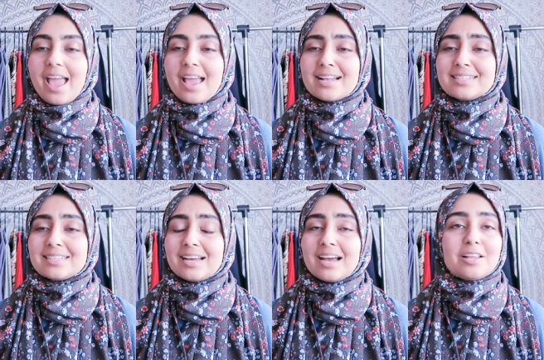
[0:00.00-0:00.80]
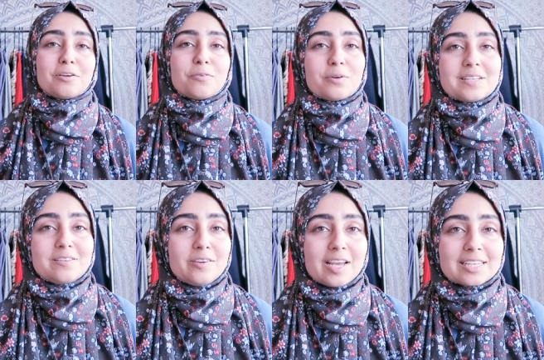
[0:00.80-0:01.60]
And I look forward to
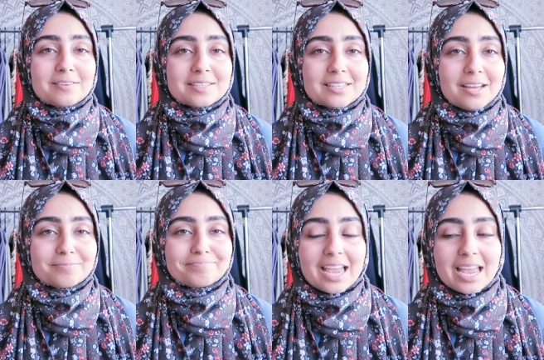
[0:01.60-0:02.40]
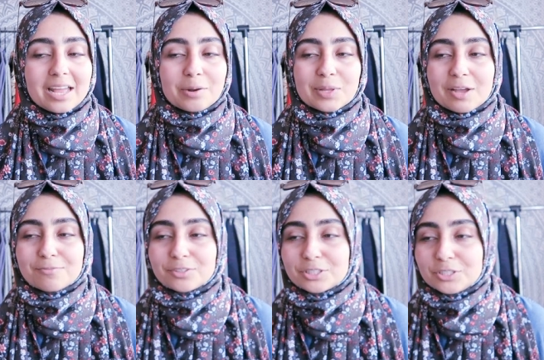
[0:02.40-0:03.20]
seeing what you guys have to say. And
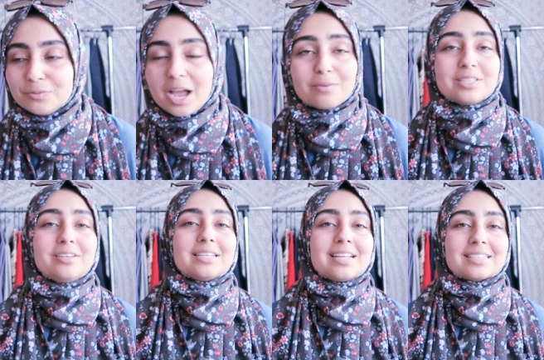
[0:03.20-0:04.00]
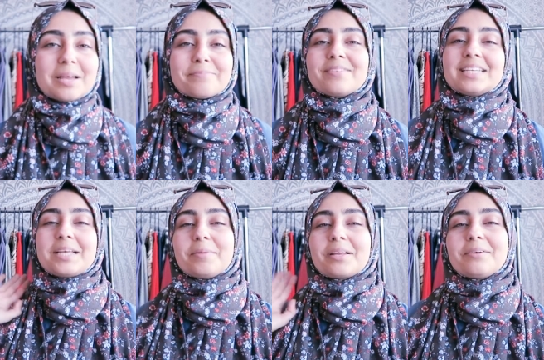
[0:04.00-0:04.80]
without further ado, I will see you guys next time.
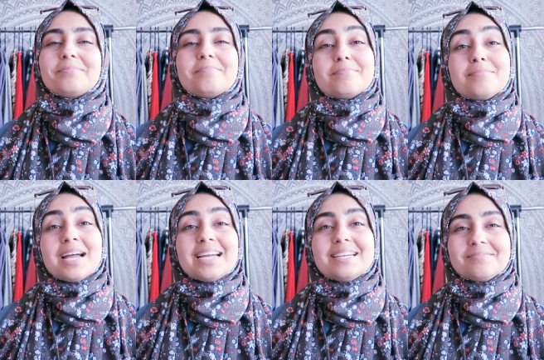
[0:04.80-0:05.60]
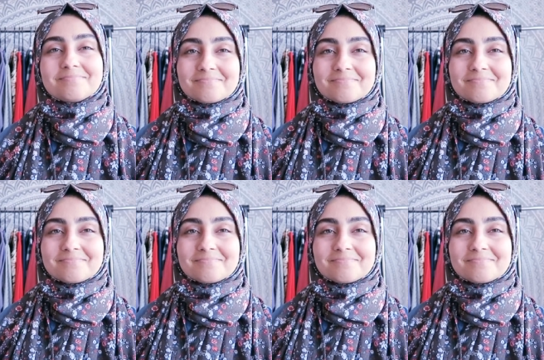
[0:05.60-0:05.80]
Asalamualaikum. Bye.